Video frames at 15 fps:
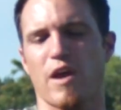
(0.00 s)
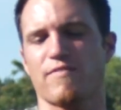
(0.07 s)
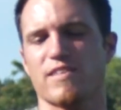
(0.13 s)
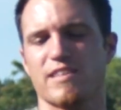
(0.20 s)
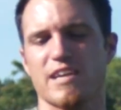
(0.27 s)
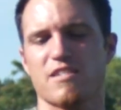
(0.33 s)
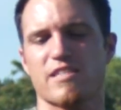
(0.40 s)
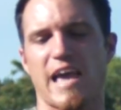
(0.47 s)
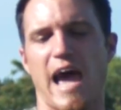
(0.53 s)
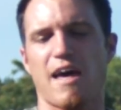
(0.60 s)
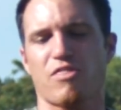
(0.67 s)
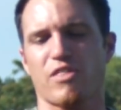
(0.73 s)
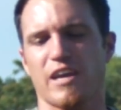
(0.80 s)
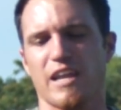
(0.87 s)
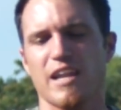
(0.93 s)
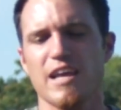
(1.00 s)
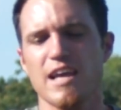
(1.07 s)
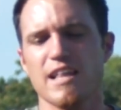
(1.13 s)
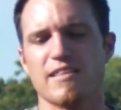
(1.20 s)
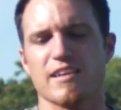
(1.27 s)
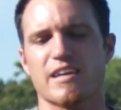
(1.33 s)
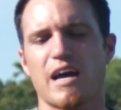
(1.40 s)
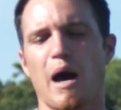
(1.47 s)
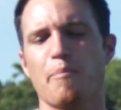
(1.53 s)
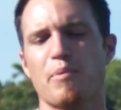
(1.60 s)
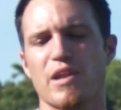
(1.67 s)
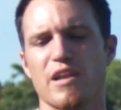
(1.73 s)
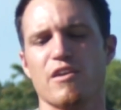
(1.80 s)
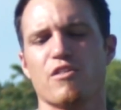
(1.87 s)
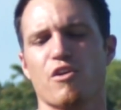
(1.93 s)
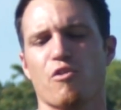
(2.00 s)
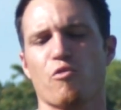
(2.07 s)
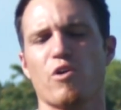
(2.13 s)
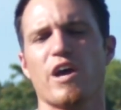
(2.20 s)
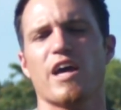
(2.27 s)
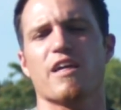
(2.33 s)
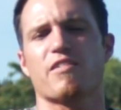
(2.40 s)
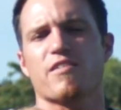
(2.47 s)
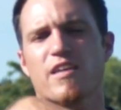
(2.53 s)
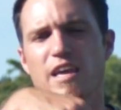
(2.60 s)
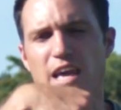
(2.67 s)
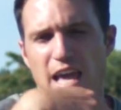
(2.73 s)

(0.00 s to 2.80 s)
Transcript: we have to teach the athlete to cup it into their wrist